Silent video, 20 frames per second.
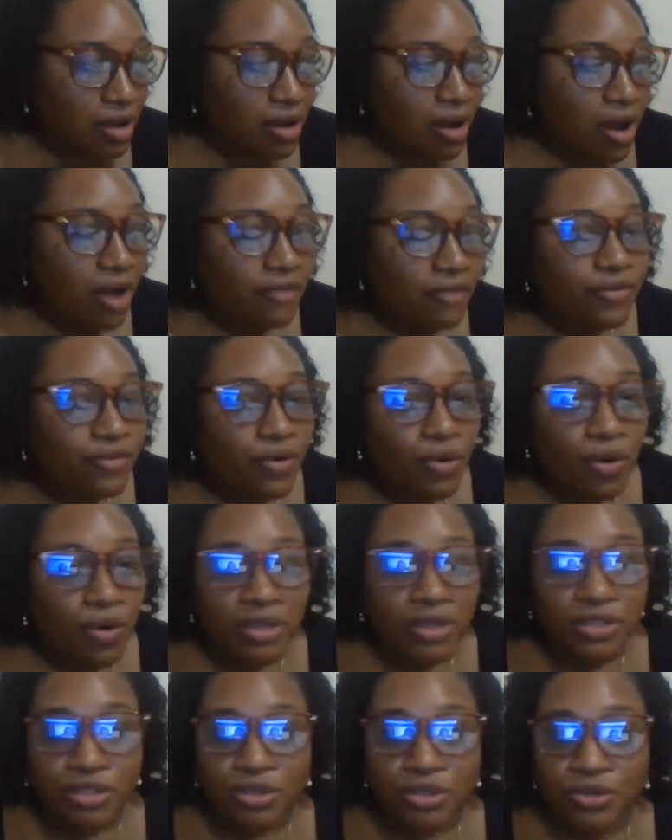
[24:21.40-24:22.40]
Of
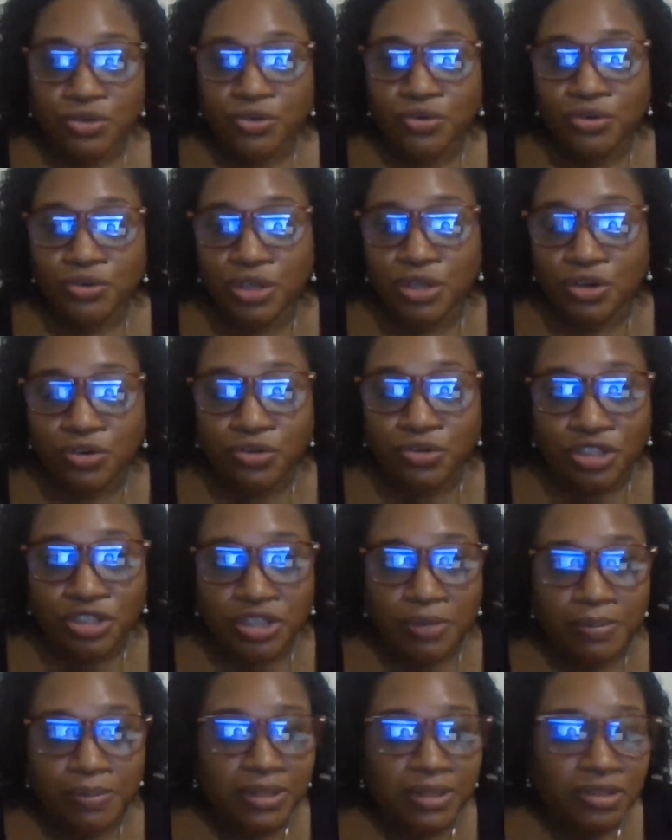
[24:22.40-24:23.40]
course, the cruise
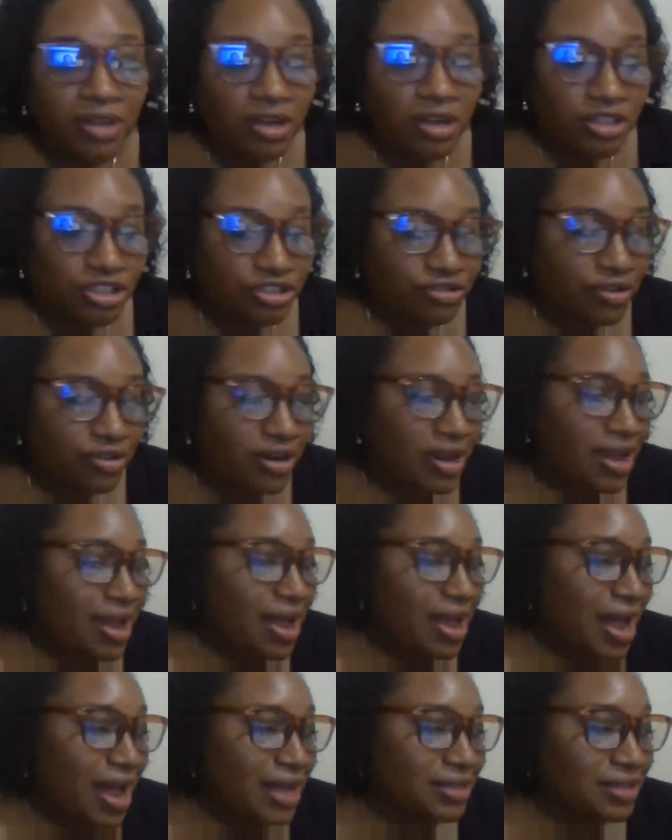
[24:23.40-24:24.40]
ship industry
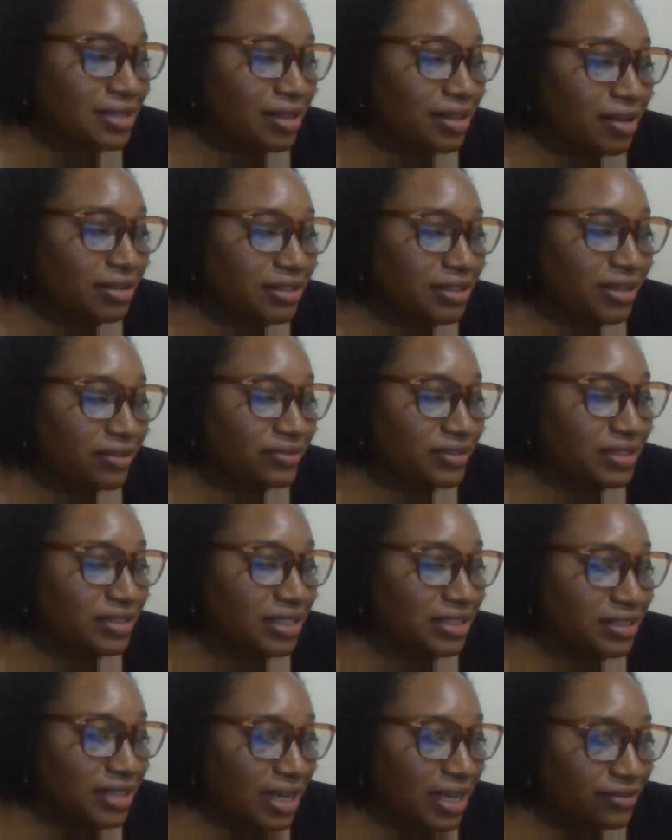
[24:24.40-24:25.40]
has a lot of
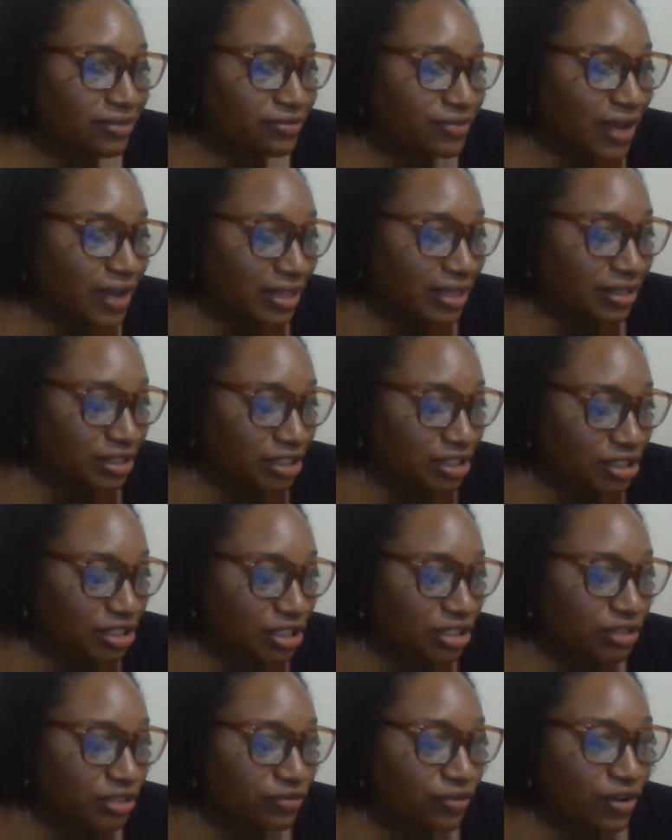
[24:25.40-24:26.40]

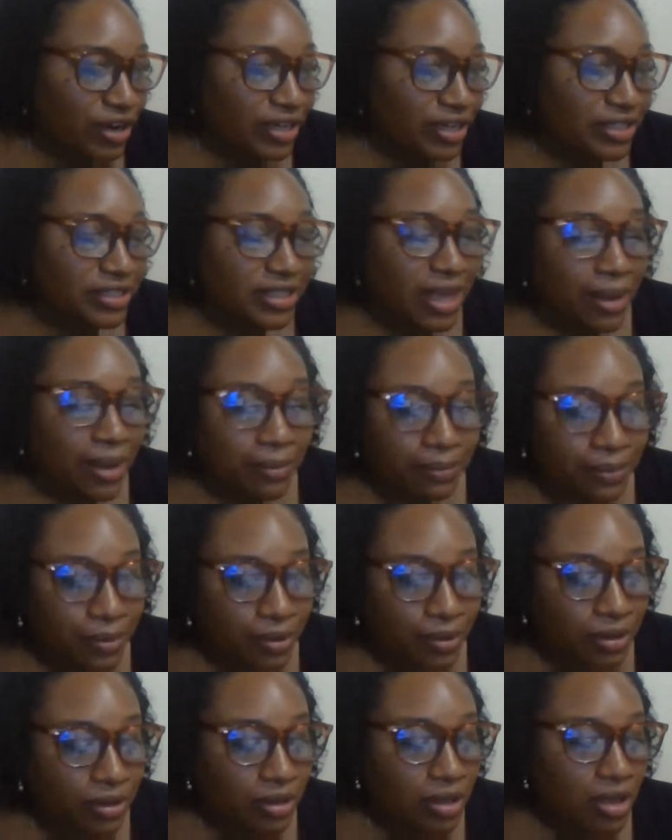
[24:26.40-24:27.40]
disadvantages. For
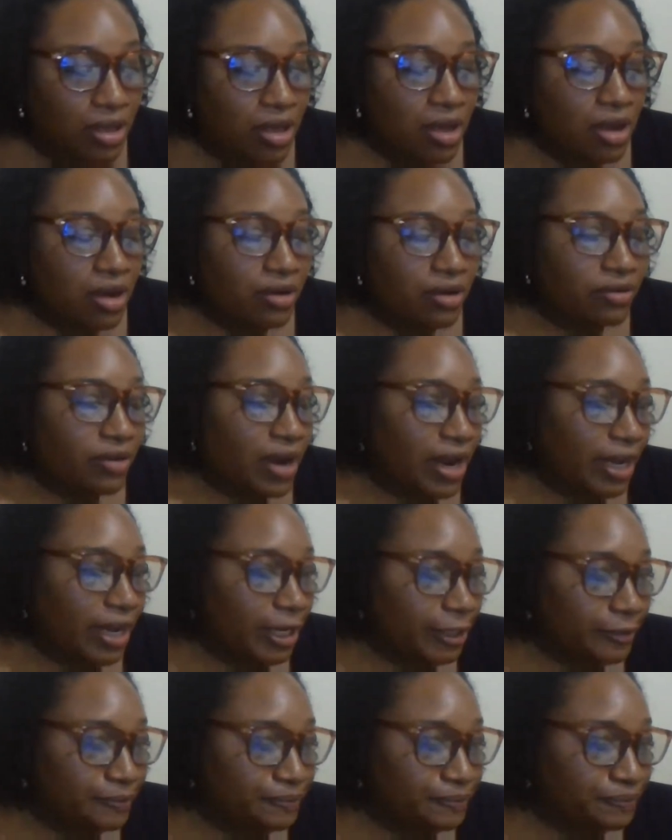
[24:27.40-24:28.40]
example,
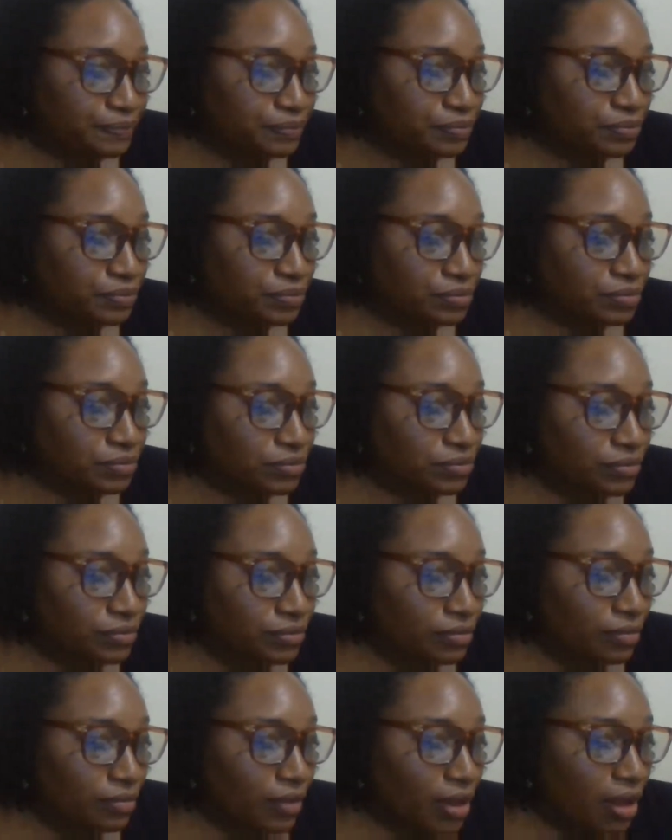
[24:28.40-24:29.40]
right,
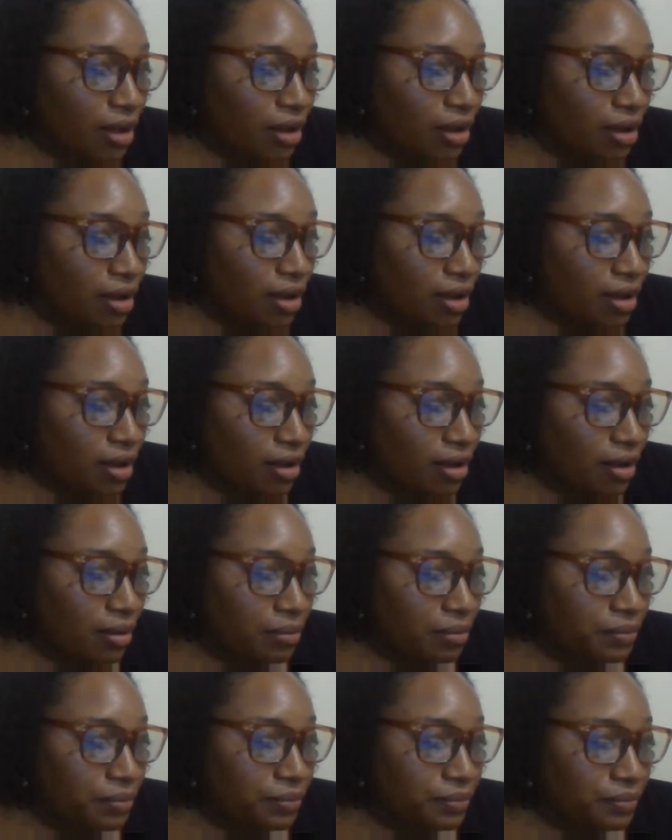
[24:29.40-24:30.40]

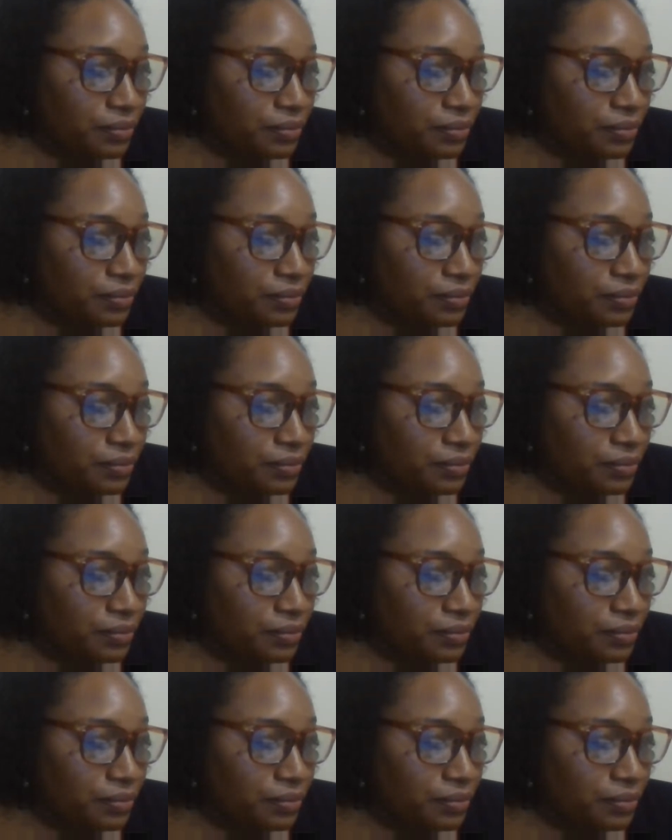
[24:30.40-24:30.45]
um,